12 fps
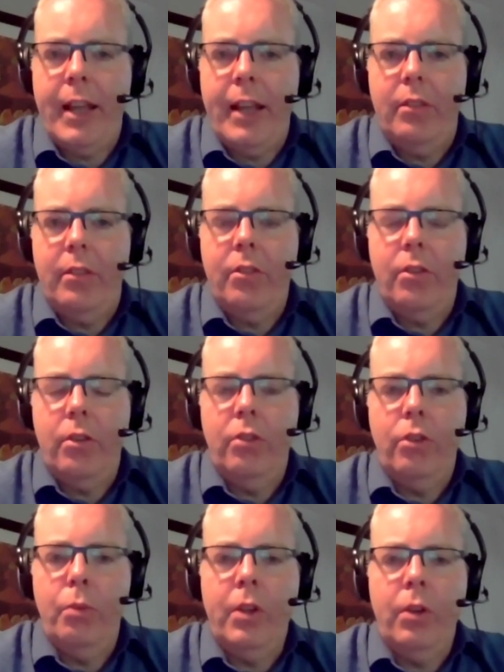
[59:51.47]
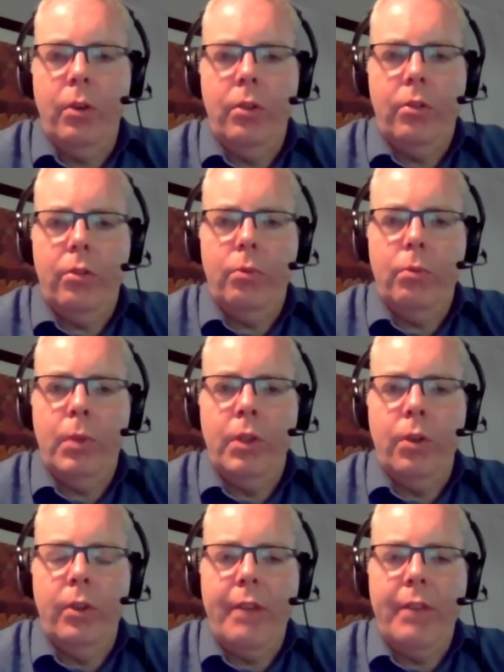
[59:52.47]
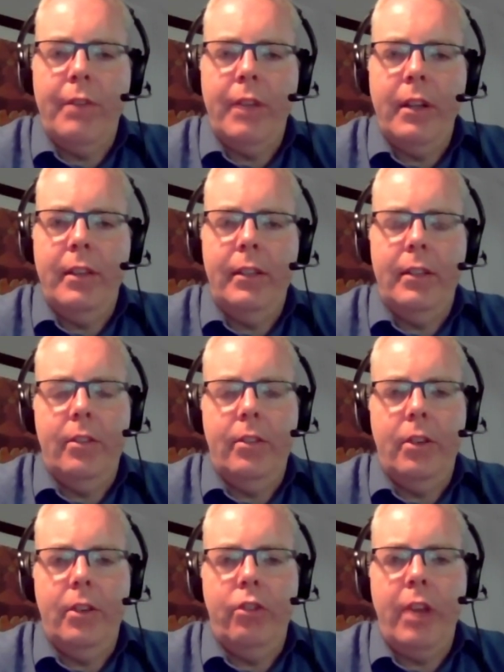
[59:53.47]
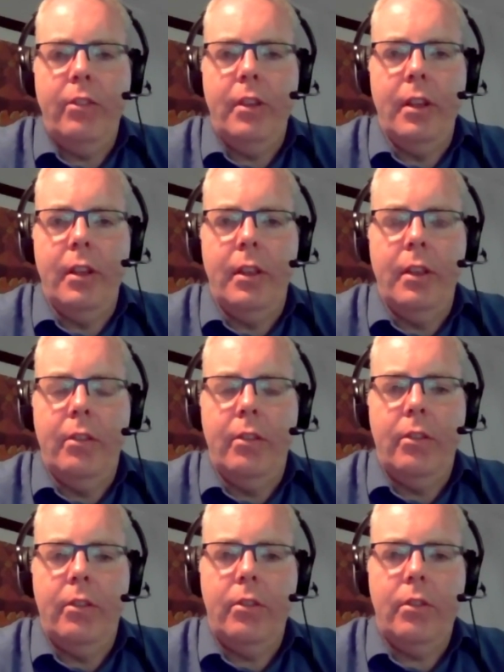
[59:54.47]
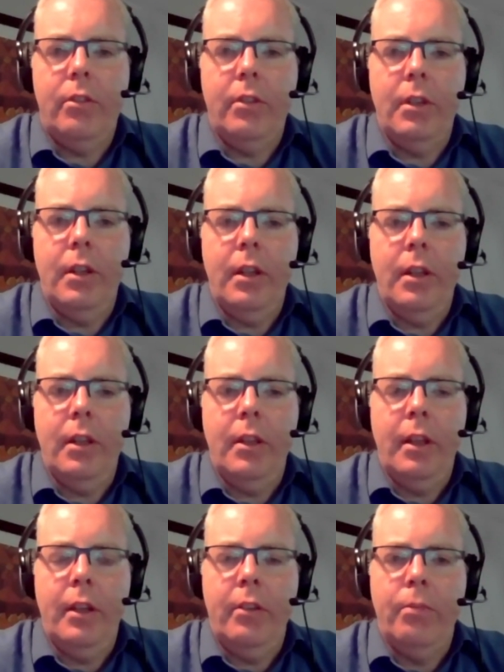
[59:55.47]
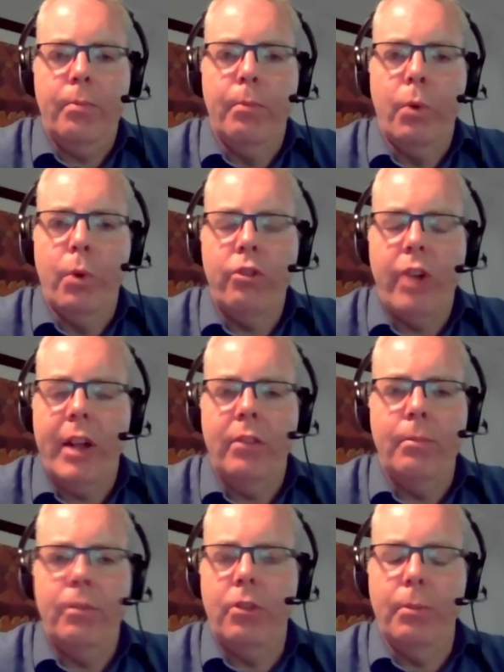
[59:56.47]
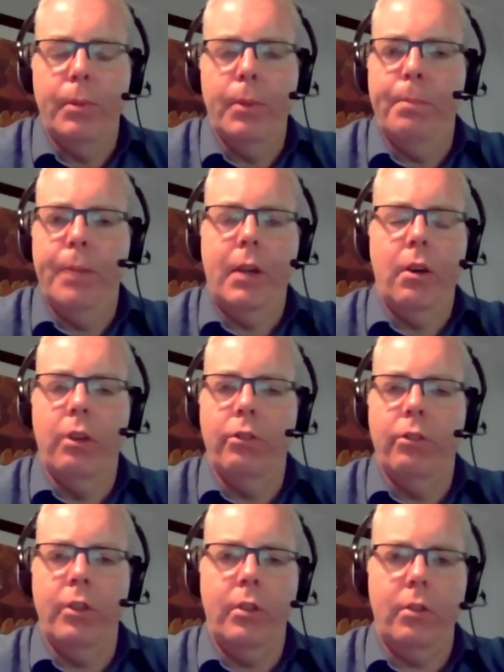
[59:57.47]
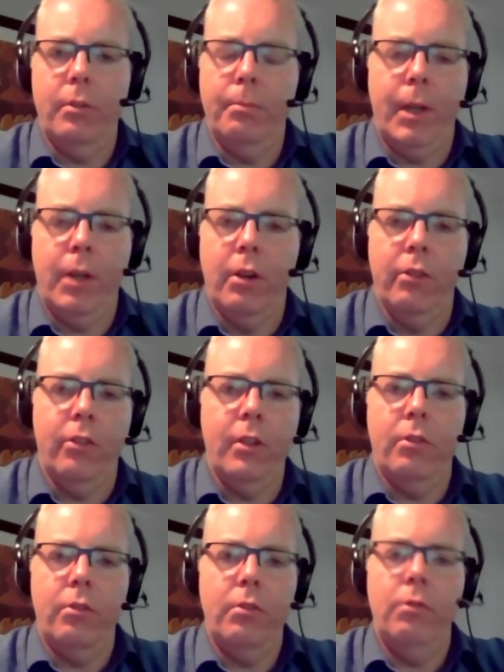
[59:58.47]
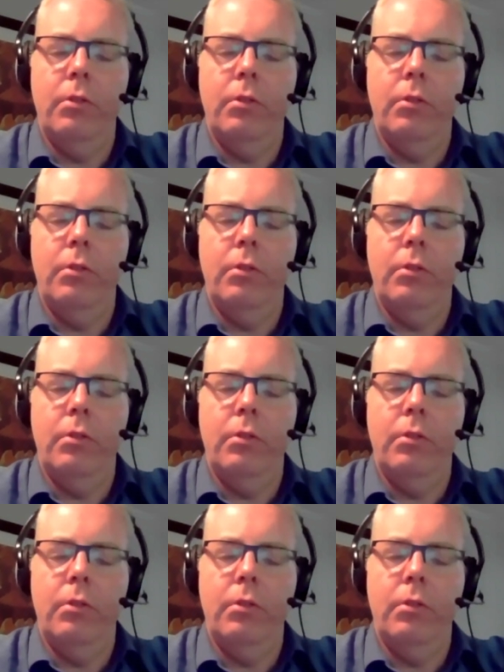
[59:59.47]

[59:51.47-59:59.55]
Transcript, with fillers: that. So, so we don't we don't have anything to suggest that this that it's more transmissible because it because it